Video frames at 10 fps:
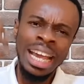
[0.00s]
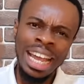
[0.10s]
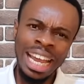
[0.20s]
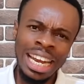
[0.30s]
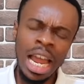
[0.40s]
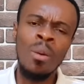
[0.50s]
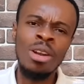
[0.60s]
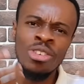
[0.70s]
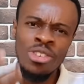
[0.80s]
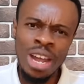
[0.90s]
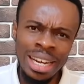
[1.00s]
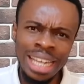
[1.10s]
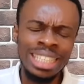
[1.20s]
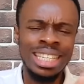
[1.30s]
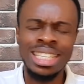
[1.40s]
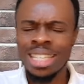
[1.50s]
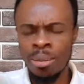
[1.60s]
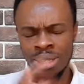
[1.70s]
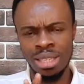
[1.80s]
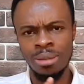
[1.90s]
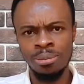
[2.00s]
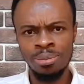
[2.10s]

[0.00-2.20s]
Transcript: in our drainage systems.